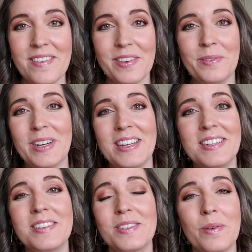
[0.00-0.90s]

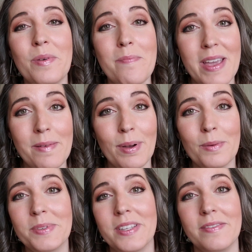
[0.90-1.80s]
everyone! So the main
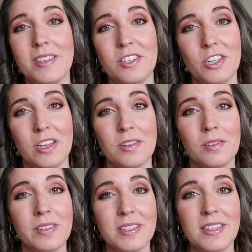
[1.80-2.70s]
purpose of this
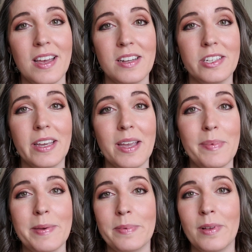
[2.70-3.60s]
channel is to educate
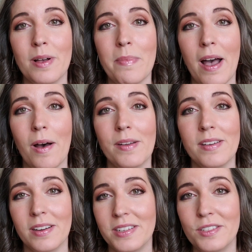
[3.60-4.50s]
people about
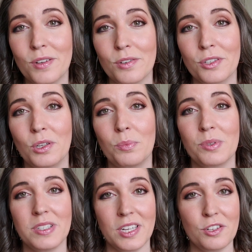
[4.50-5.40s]
non-surgical
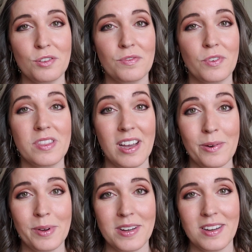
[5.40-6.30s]
procedures for
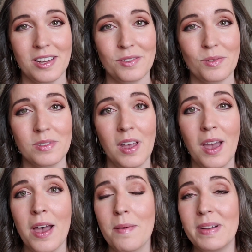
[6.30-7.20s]
thyroid nodules.
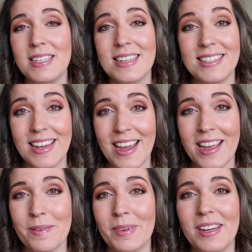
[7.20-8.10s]
But today
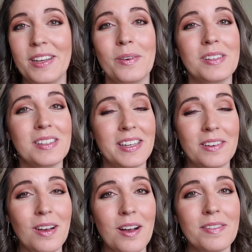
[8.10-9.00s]
I'm going to go a
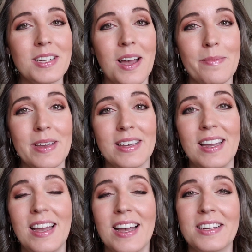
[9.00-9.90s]
little off topic
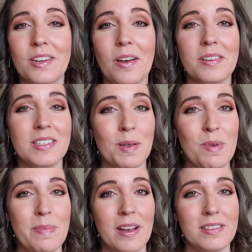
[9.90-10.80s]
and talk
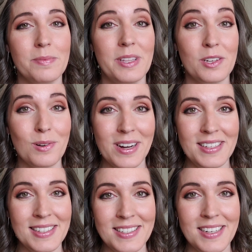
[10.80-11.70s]
about some of the
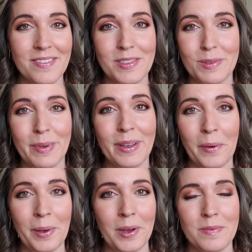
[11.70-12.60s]
crazy stuff that's been
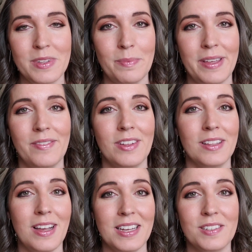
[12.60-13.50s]
going on with me for the
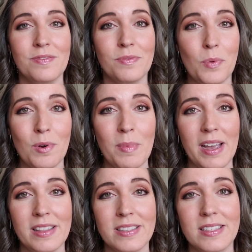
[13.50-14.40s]
last 4
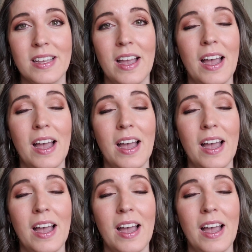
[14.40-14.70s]
months.